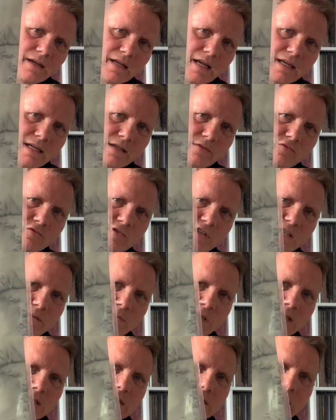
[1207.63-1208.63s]
any
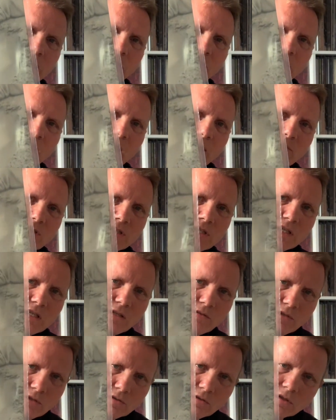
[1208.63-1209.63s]
remixing of their
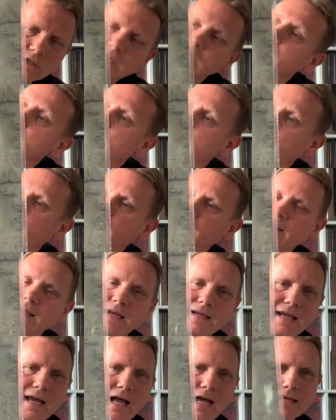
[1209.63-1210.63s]
material, and
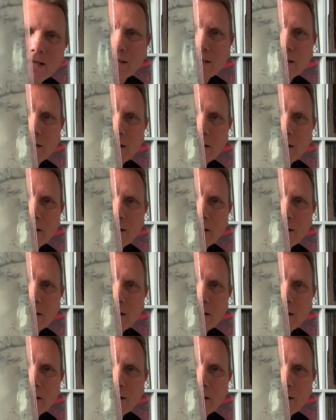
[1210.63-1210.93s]
they hated